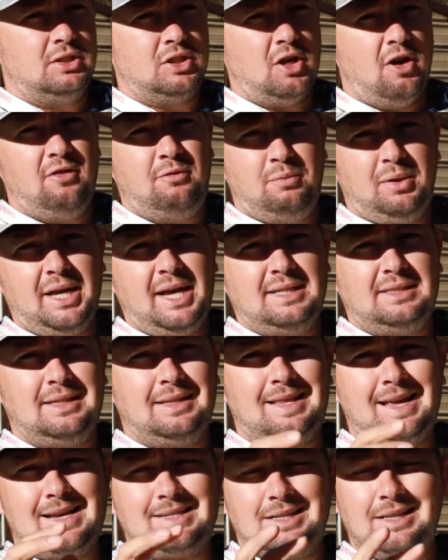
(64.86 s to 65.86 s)
soft
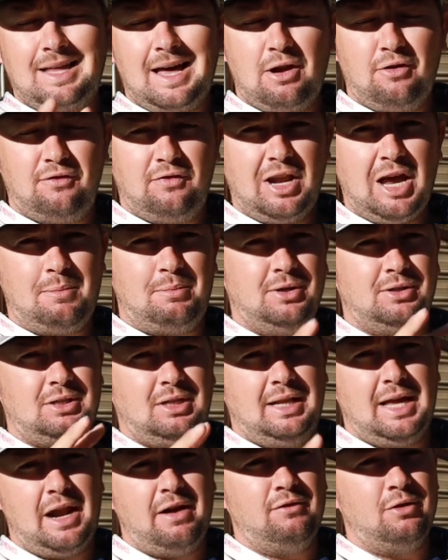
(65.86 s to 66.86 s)
plastic that has a lot of flappers, a
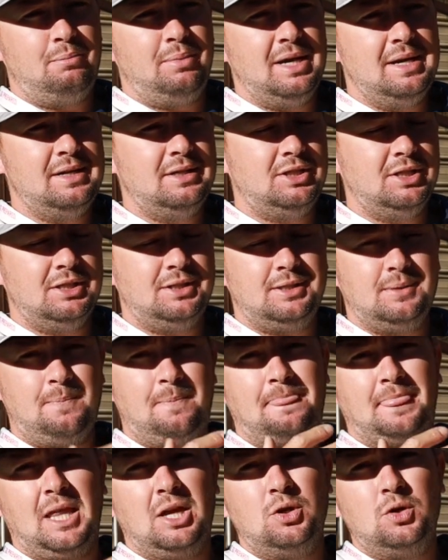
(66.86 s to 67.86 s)
lot of appendages,
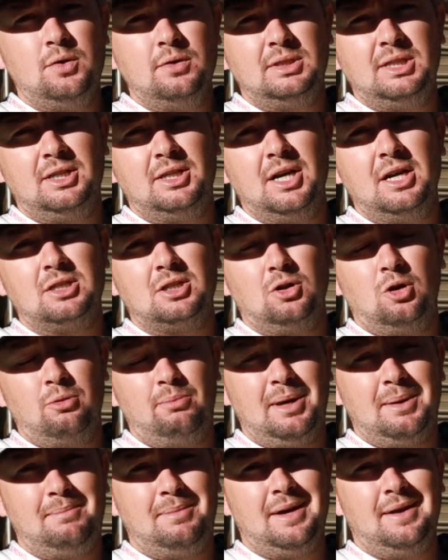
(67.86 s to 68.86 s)
usually does a little
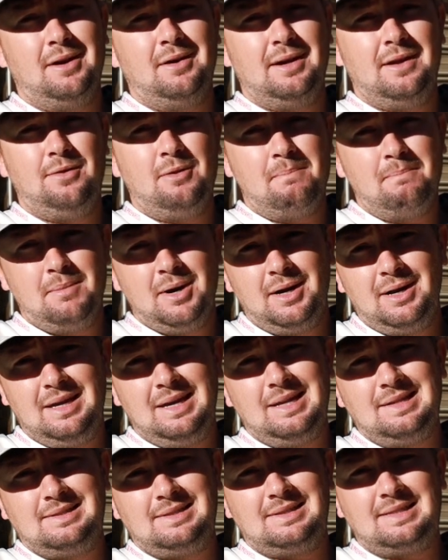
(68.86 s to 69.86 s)
bit better in the
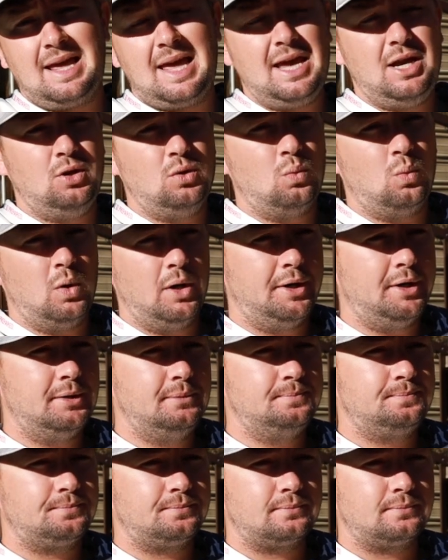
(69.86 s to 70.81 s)
muddy and stained water.